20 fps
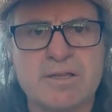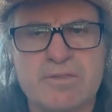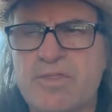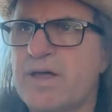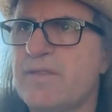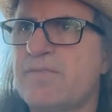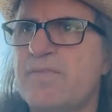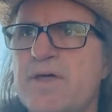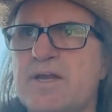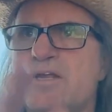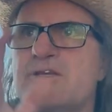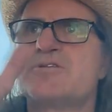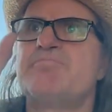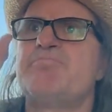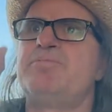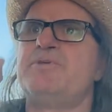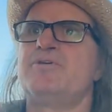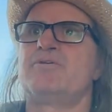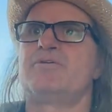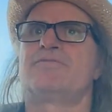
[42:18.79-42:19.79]
That is
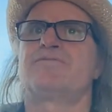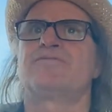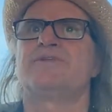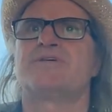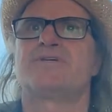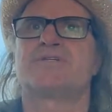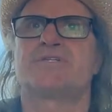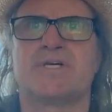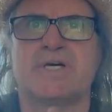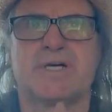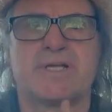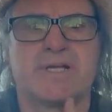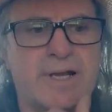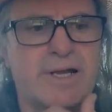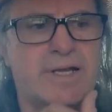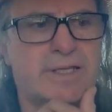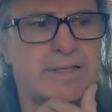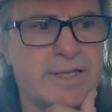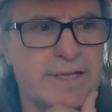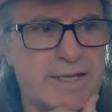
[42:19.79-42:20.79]
beautifully said, and
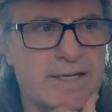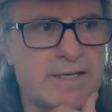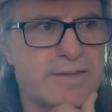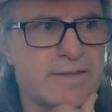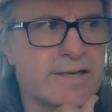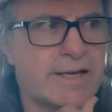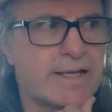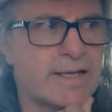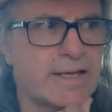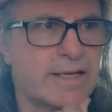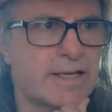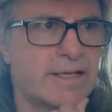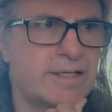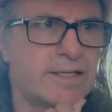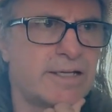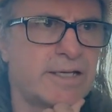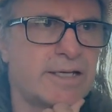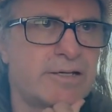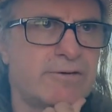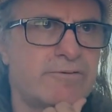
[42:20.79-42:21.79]
I like that. And